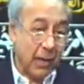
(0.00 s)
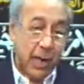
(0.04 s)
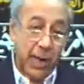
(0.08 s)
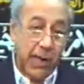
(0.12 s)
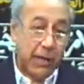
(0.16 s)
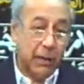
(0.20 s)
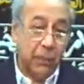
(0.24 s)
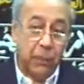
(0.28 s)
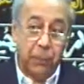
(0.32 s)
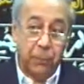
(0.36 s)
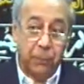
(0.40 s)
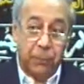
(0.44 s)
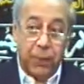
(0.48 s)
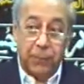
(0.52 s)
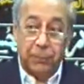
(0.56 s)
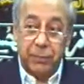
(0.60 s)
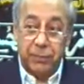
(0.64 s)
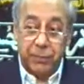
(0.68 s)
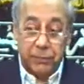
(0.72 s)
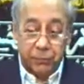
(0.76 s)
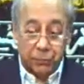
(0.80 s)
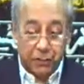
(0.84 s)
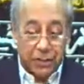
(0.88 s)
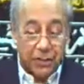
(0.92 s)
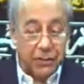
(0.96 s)
I know
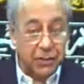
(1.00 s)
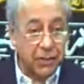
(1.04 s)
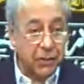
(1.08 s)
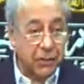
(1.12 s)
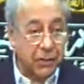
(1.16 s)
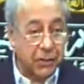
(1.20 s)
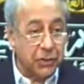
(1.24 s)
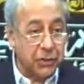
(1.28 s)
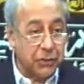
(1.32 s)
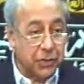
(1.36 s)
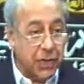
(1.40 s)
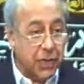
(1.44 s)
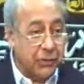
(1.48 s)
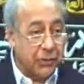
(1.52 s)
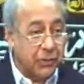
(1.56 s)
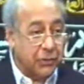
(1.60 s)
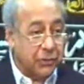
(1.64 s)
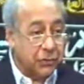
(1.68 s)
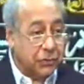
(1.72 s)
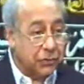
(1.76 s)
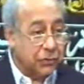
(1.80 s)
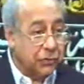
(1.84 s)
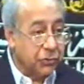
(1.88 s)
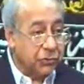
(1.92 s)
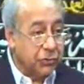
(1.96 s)
people recently
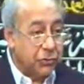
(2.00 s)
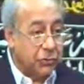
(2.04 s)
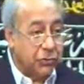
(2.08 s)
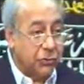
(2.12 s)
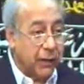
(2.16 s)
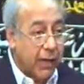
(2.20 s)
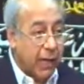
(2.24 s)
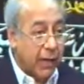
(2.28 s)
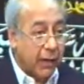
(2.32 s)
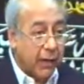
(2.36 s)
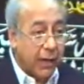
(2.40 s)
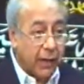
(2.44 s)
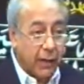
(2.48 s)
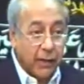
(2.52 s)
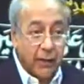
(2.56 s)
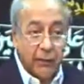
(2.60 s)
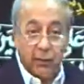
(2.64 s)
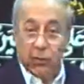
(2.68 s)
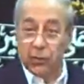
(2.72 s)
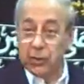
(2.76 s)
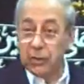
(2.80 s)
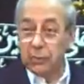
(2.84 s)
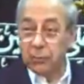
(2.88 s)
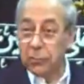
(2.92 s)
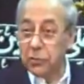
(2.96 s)
traveled to New Delhi
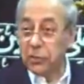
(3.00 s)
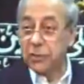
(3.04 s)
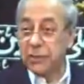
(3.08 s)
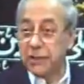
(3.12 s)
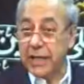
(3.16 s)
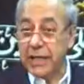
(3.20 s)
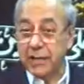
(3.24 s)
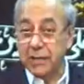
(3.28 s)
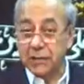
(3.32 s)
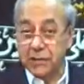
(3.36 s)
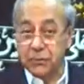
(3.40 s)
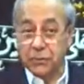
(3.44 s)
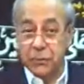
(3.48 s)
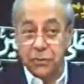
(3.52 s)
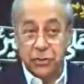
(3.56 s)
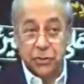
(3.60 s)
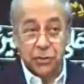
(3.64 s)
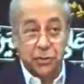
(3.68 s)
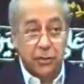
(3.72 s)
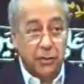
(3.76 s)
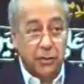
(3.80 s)
on a books exhibition.